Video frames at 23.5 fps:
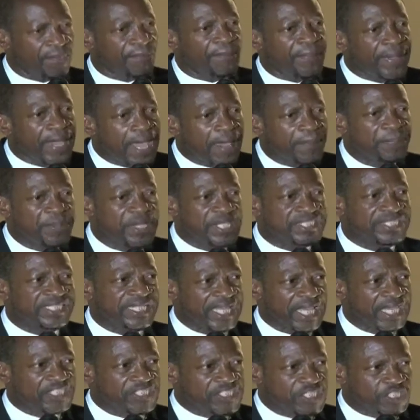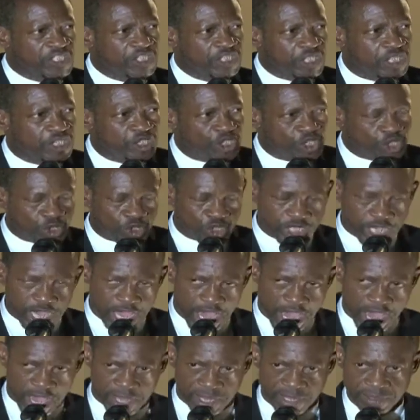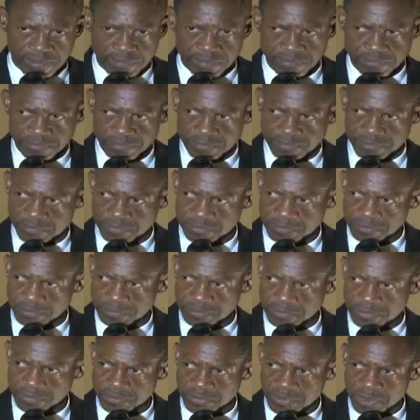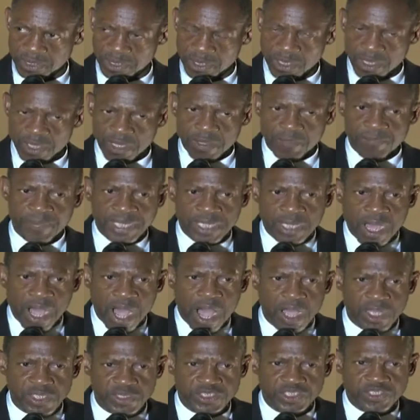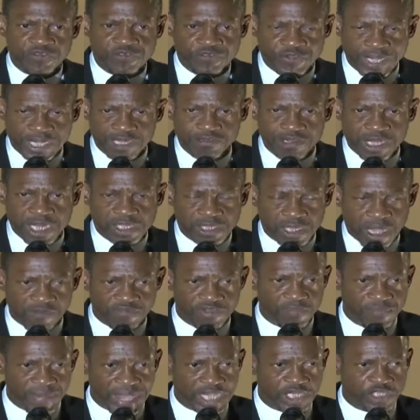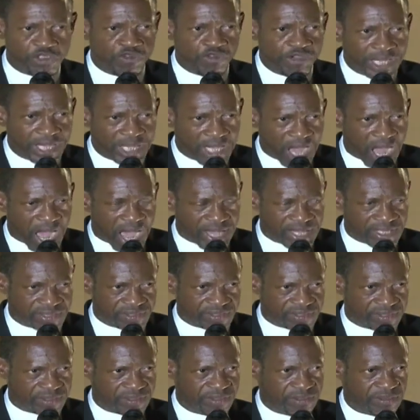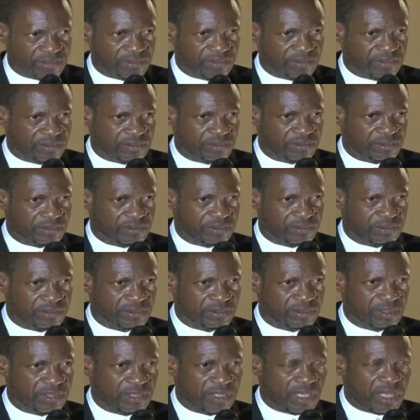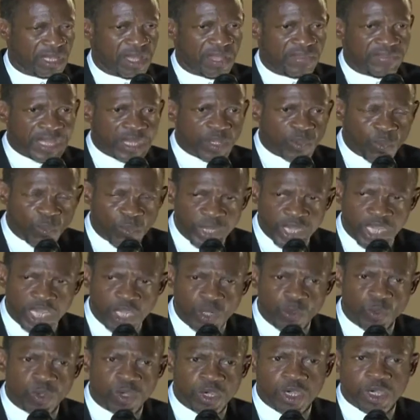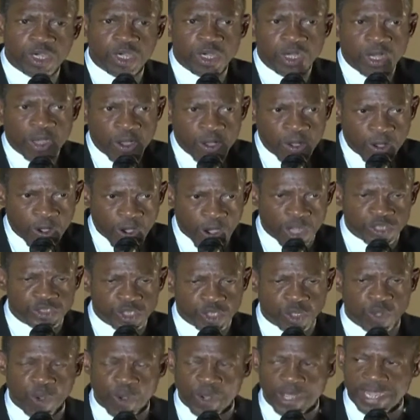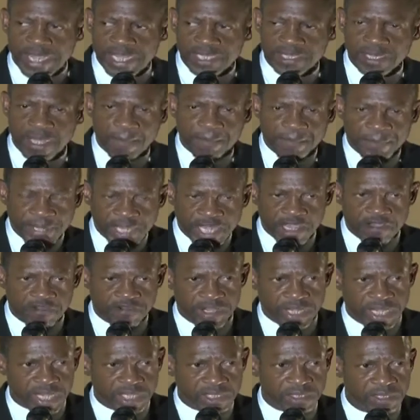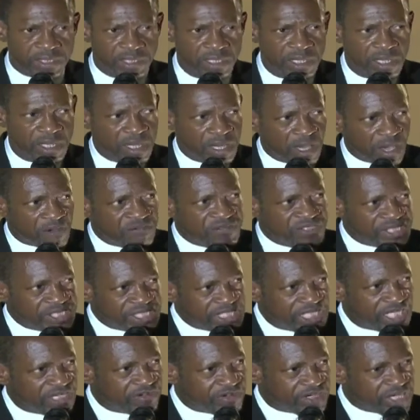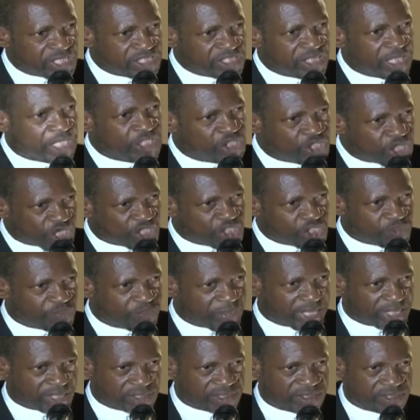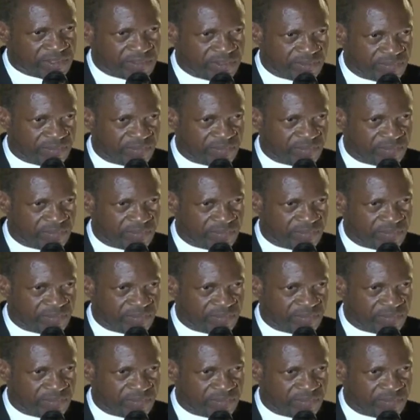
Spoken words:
PEP is in existence today because the federal government realized that we were undergoing a period of serious adjustment.